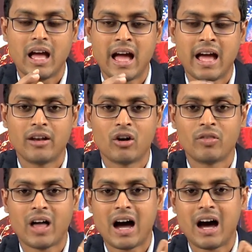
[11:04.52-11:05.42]
and
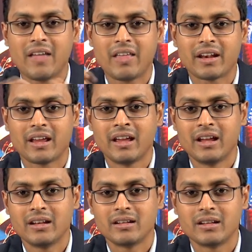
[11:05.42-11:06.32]
on the other
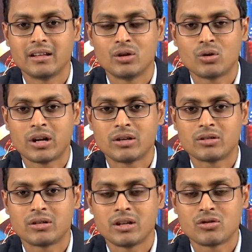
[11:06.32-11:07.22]
end you can
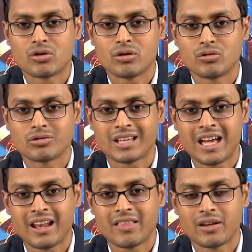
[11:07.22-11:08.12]
introduce
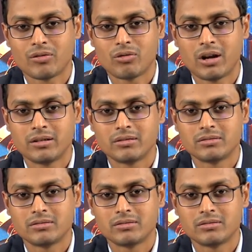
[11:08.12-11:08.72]
another one.